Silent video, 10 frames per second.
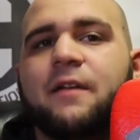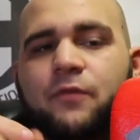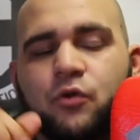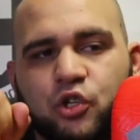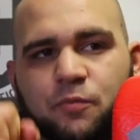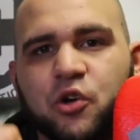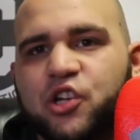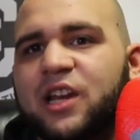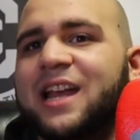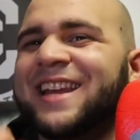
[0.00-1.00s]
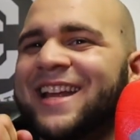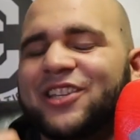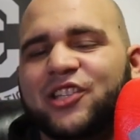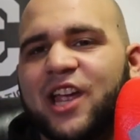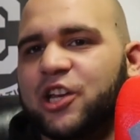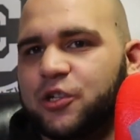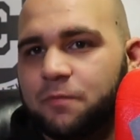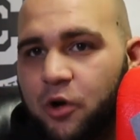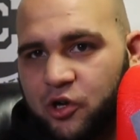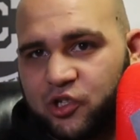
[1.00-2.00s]
If you smush it in, it stays
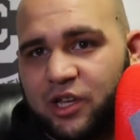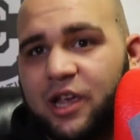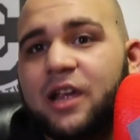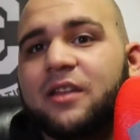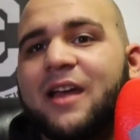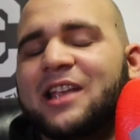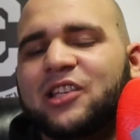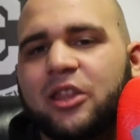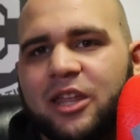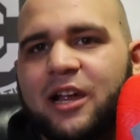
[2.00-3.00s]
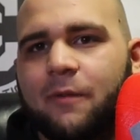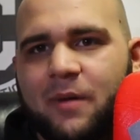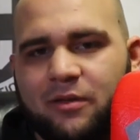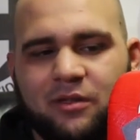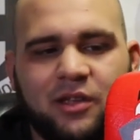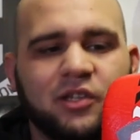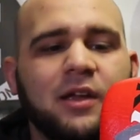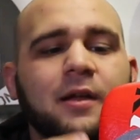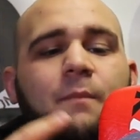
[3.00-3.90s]
smushed. That's the thing about these.